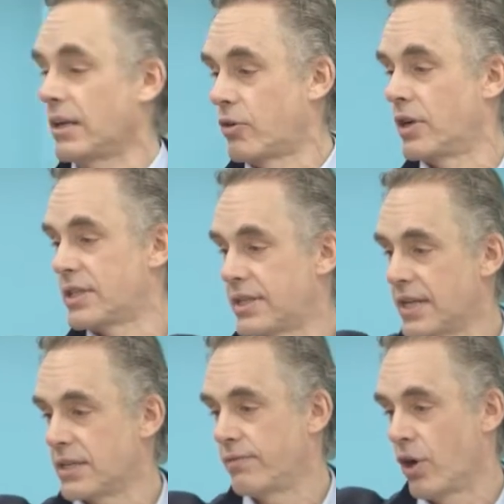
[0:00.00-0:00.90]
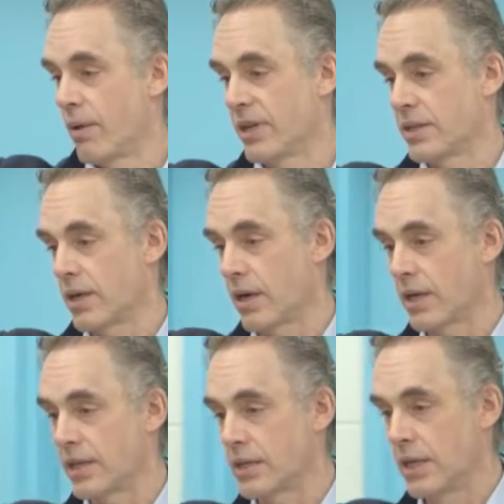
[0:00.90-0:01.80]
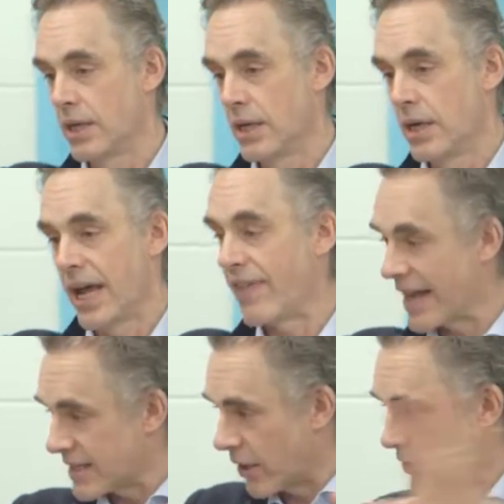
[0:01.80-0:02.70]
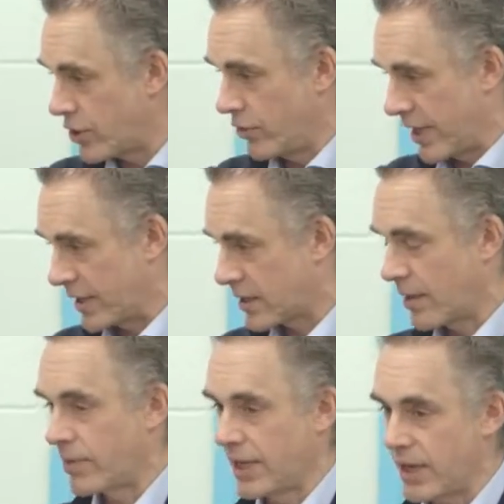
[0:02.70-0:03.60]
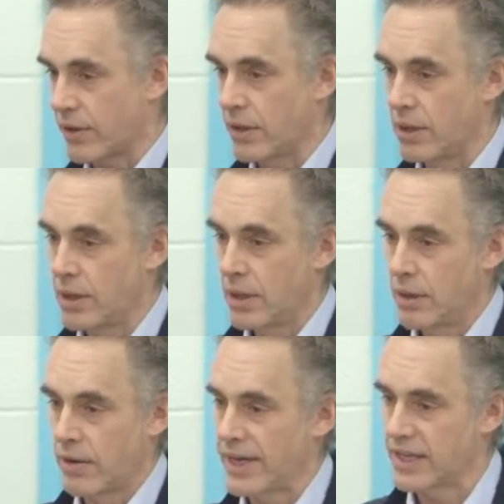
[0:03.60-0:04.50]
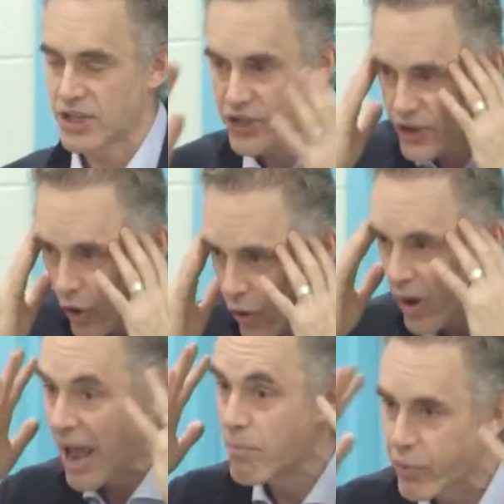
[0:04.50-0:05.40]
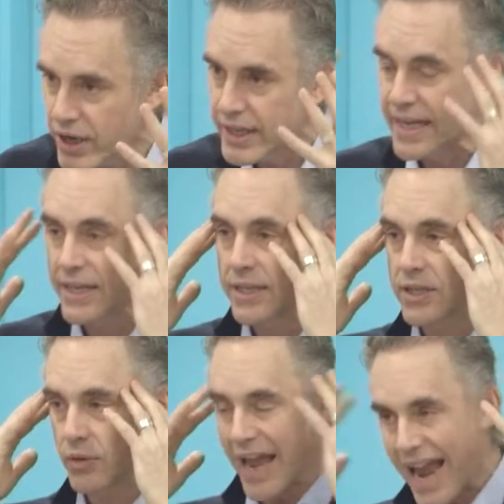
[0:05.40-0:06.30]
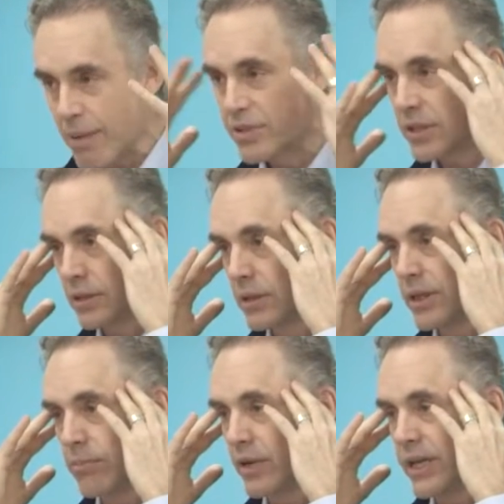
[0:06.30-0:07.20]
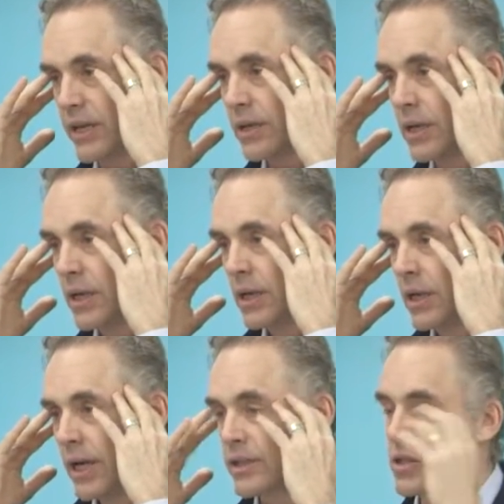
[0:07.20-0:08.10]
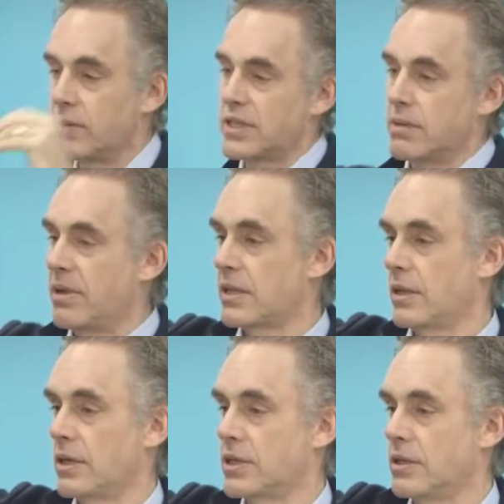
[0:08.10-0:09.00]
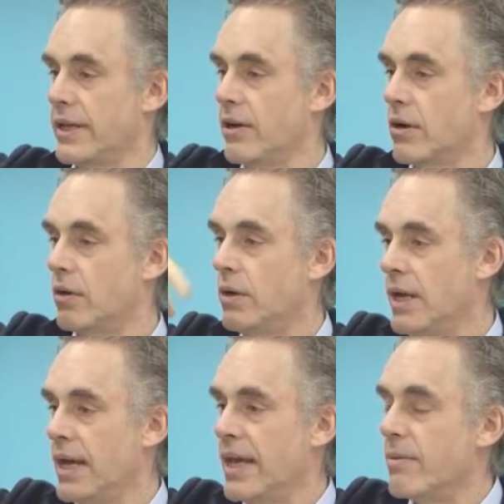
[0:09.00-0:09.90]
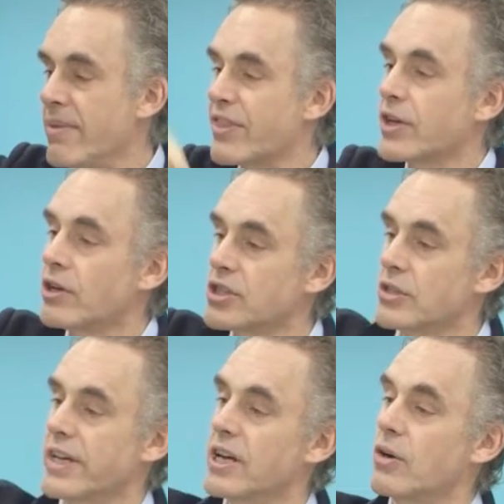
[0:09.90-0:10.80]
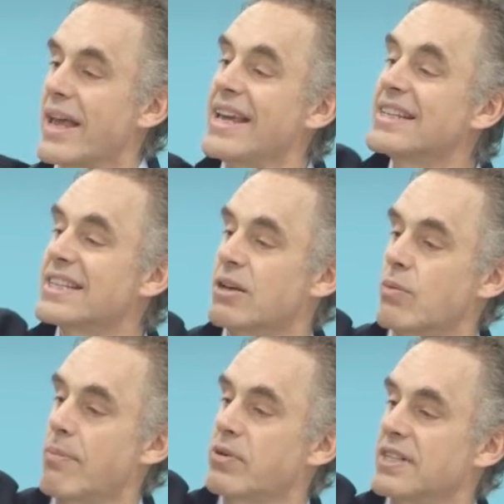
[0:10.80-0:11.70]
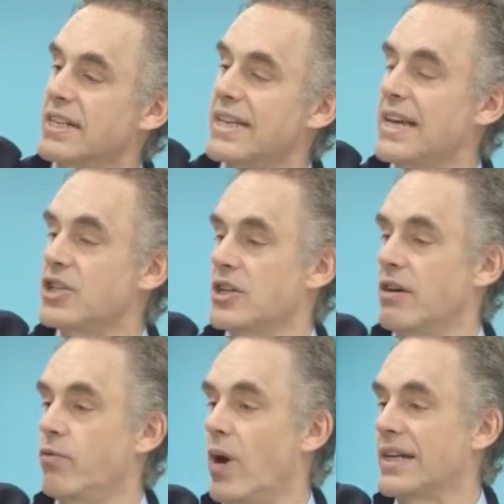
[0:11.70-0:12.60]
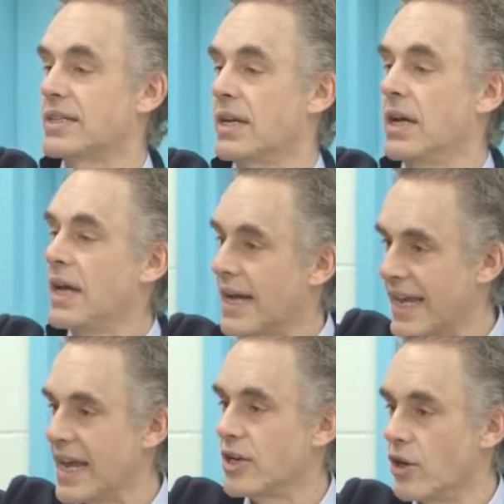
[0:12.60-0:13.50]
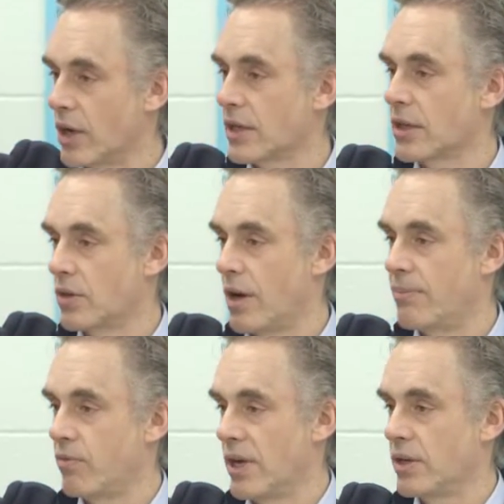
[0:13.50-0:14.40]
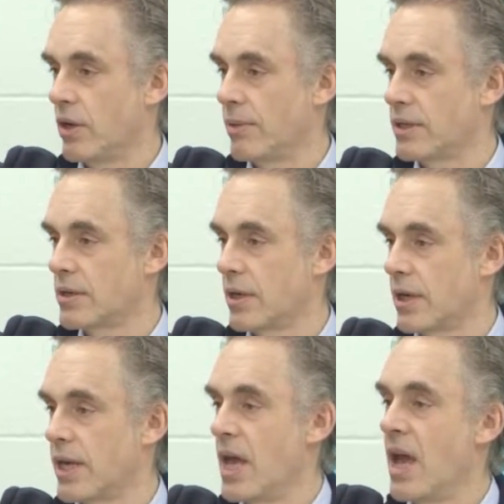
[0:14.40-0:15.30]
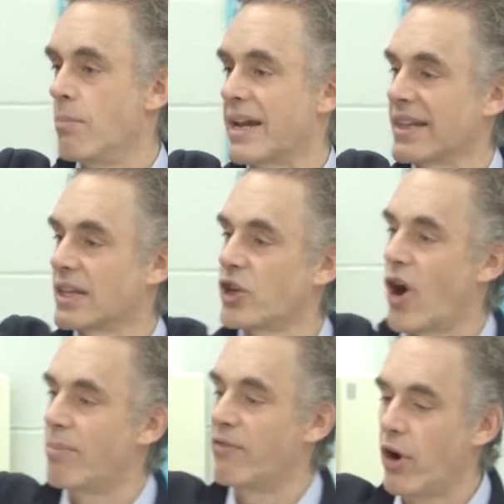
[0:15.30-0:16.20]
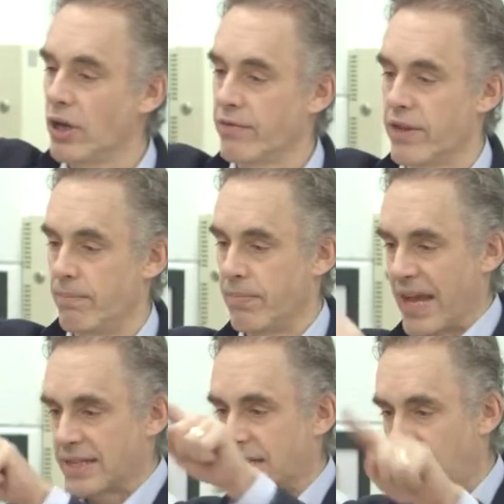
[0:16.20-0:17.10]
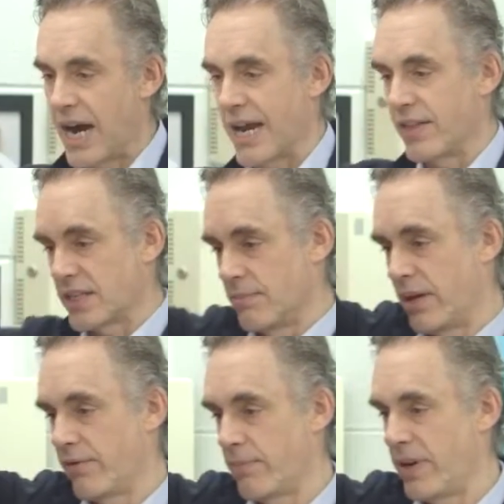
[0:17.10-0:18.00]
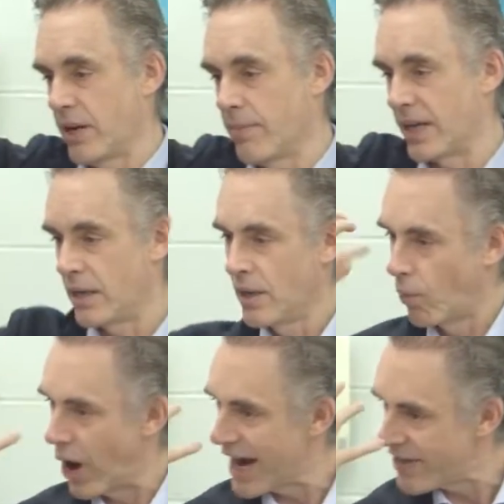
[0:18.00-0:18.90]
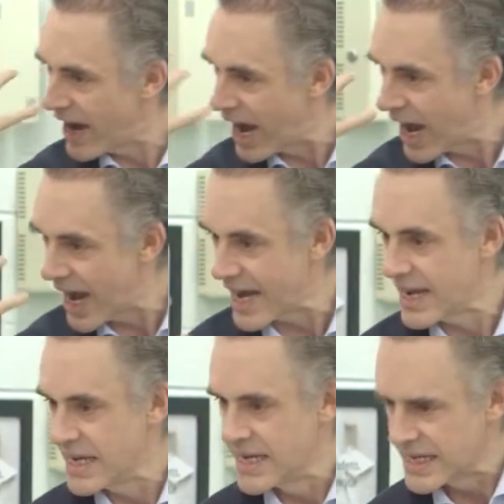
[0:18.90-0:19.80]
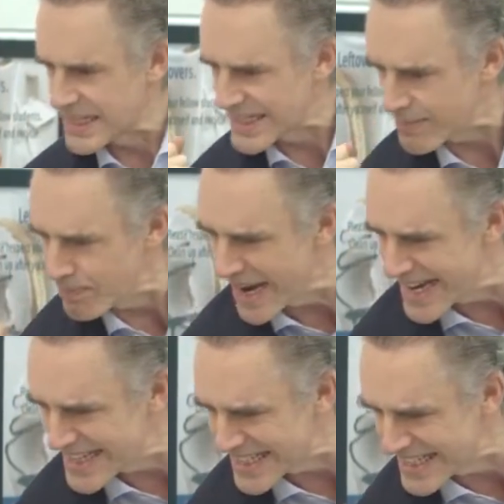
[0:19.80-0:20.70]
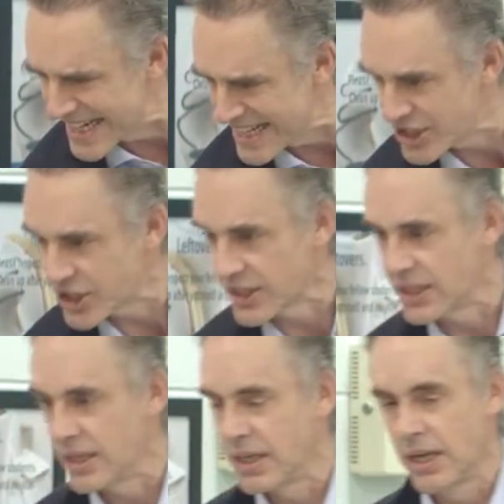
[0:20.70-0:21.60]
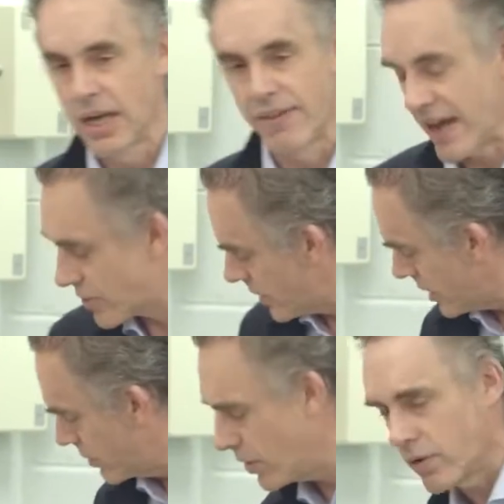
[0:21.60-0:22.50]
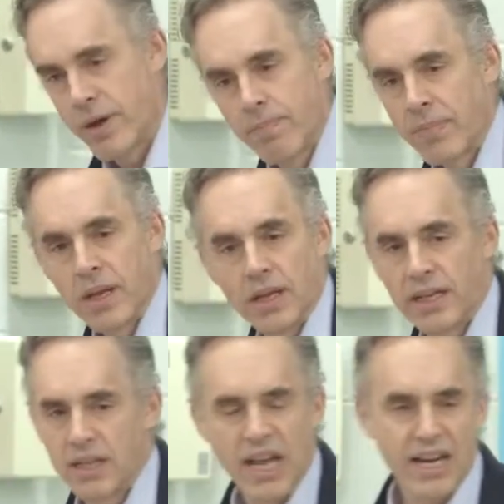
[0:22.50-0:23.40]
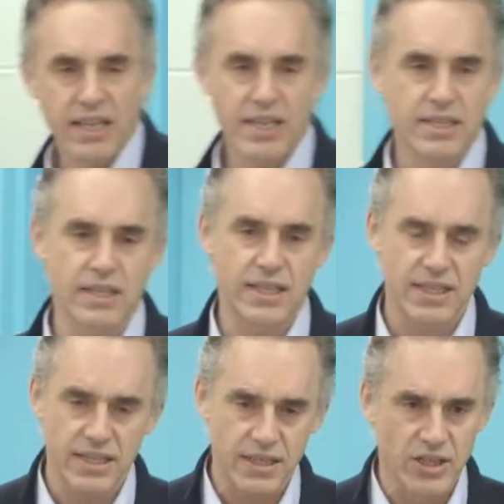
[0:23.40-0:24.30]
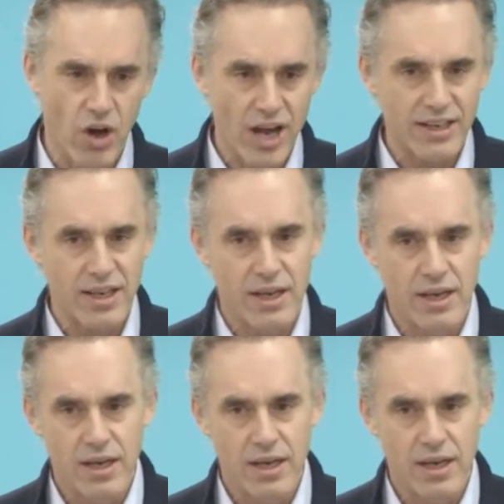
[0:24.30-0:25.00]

across sets of dominance hierarchies. And that's how the two things come together, right? It's so brilliant. It's so absolutely brilliant. And so it's the mythological hero. The mythological hero is the representation of what's, again, not at the top of one dominance hierarchy, but at the top of all of them. That's the eye that's above the pyramid. Why the eye? Because it pays attention. And that's what you do. Like, none of this is not